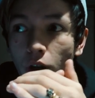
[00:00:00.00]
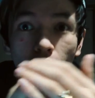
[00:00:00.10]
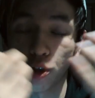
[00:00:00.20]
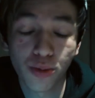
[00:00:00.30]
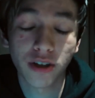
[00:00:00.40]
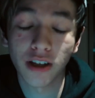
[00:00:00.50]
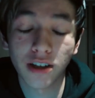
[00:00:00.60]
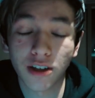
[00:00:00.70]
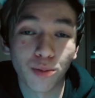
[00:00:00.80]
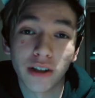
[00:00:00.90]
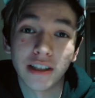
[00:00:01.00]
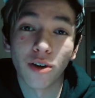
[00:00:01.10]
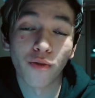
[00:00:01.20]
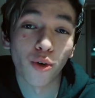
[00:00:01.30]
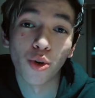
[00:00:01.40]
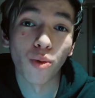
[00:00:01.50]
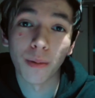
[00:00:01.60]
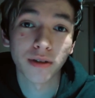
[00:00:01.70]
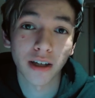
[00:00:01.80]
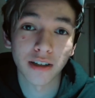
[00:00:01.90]
100% completely done for you
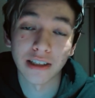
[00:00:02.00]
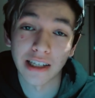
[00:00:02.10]
website